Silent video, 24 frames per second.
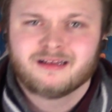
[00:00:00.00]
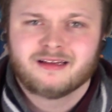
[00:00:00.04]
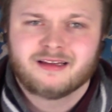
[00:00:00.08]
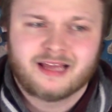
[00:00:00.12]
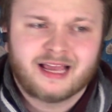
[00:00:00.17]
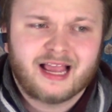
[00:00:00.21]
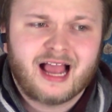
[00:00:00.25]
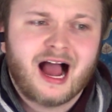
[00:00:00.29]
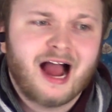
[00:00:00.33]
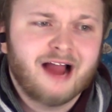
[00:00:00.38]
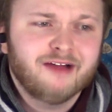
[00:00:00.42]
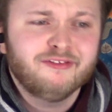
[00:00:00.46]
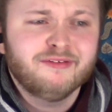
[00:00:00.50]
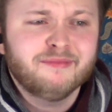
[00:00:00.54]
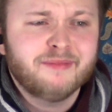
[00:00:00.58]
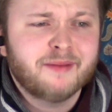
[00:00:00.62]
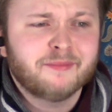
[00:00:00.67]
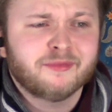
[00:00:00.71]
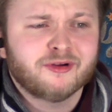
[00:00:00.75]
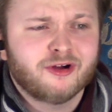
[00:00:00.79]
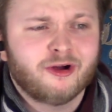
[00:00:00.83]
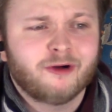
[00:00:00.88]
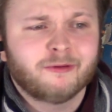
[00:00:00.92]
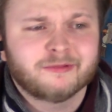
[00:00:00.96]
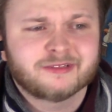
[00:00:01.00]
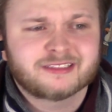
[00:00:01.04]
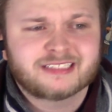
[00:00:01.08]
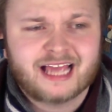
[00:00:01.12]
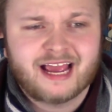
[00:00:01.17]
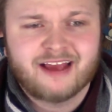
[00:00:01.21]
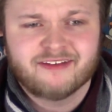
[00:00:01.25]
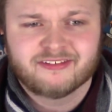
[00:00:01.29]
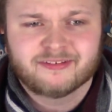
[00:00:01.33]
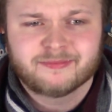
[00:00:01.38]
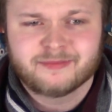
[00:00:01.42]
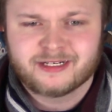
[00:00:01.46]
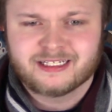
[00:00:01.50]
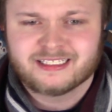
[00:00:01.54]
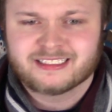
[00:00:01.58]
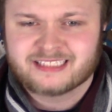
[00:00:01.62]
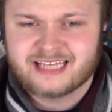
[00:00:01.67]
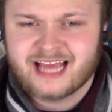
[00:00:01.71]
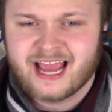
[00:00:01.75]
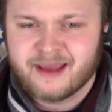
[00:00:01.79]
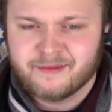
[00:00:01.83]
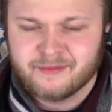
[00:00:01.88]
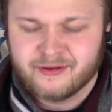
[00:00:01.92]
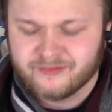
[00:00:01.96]
Like, I remember almost everybody's
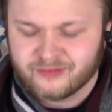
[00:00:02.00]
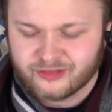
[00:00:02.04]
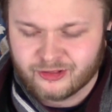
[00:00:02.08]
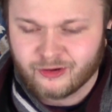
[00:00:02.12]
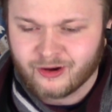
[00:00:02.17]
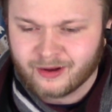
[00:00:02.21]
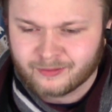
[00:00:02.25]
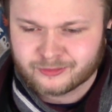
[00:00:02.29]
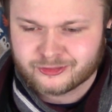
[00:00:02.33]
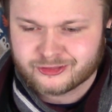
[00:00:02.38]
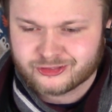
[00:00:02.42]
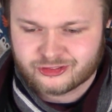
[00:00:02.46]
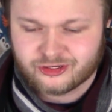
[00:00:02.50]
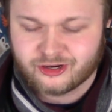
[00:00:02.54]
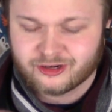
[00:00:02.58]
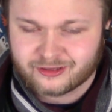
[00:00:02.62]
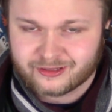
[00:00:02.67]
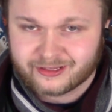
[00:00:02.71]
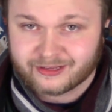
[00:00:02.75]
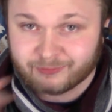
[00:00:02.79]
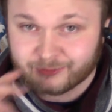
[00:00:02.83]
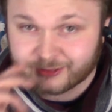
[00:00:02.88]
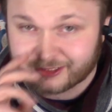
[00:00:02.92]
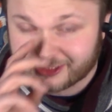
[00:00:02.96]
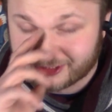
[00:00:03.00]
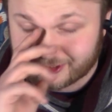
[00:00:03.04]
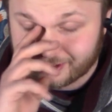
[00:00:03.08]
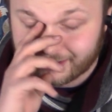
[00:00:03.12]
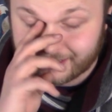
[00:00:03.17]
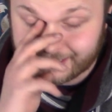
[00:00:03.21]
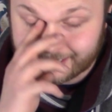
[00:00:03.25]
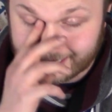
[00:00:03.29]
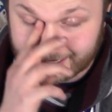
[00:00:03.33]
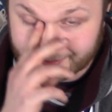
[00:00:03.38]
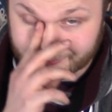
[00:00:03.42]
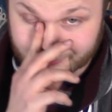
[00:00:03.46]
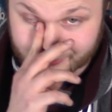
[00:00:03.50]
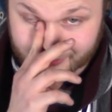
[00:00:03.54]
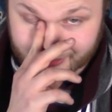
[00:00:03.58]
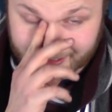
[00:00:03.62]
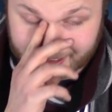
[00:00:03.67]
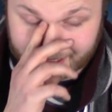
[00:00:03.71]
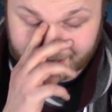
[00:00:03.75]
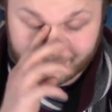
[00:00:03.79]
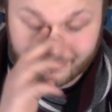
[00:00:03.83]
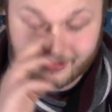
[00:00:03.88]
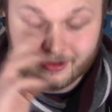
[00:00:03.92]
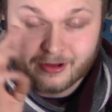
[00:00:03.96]
name, even though I'm struggling with certain names right
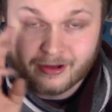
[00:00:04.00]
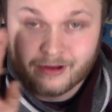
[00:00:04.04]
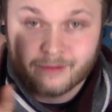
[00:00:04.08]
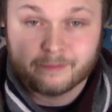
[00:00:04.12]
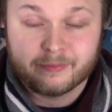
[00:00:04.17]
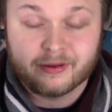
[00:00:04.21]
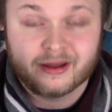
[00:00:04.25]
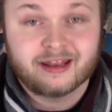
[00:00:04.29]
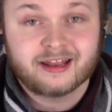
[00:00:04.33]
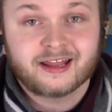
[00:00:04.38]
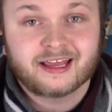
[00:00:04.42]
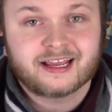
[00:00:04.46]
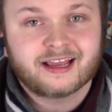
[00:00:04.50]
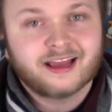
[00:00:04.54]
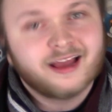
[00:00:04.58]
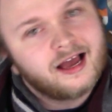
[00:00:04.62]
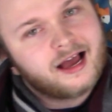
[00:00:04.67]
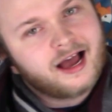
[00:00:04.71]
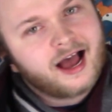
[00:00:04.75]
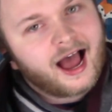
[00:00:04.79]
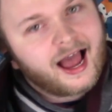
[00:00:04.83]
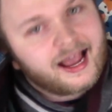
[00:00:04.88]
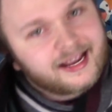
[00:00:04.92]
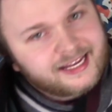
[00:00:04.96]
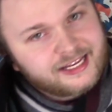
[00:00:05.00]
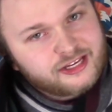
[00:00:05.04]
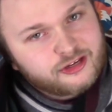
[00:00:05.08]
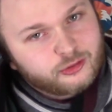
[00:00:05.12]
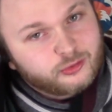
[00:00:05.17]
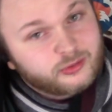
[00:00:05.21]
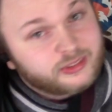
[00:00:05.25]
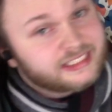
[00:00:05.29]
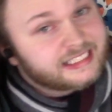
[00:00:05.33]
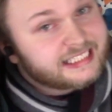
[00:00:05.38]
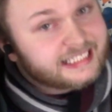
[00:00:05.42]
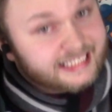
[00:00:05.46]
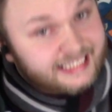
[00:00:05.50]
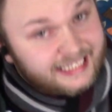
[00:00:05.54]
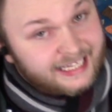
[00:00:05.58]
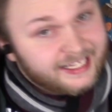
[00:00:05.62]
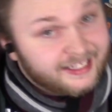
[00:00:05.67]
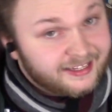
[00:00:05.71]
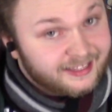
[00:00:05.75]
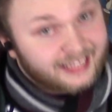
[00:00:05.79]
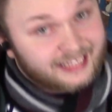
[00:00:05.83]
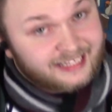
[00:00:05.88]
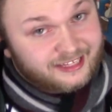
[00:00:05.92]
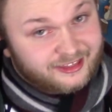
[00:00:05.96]
now. But, like, I can usually
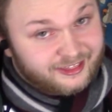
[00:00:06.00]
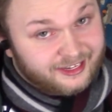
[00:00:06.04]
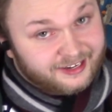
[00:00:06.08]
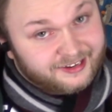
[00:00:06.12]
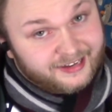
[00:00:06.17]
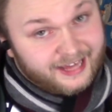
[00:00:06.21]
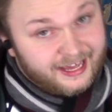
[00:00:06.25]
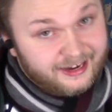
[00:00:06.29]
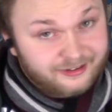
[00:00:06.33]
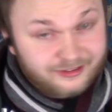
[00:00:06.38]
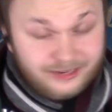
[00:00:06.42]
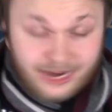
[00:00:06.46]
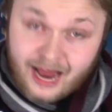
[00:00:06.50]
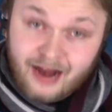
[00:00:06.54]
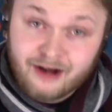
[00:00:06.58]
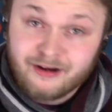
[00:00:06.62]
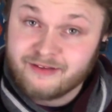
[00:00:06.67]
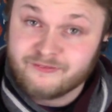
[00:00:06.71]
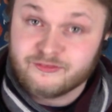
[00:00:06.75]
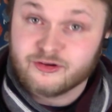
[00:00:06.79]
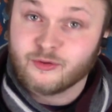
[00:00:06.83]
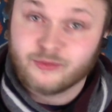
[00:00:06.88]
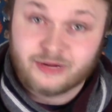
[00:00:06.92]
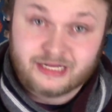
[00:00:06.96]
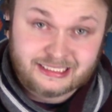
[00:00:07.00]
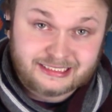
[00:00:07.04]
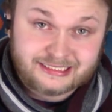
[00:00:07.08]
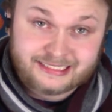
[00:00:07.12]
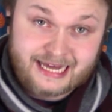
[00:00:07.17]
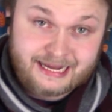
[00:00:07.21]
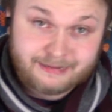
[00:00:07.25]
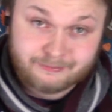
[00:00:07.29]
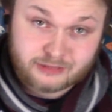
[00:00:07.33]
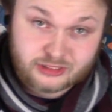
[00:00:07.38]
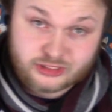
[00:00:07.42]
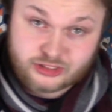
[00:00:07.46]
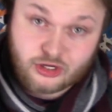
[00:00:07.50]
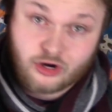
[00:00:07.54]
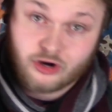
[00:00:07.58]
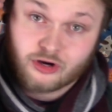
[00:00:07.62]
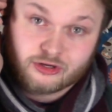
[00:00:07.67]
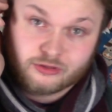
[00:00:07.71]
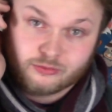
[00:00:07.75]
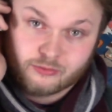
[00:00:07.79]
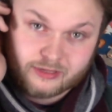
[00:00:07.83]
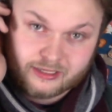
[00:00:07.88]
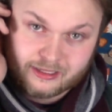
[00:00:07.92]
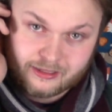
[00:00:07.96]
get, like, the letter. I don't even know what his name
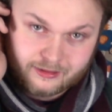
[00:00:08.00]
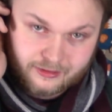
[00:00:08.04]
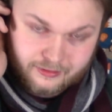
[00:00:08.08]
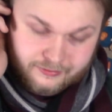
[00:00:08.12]
started with.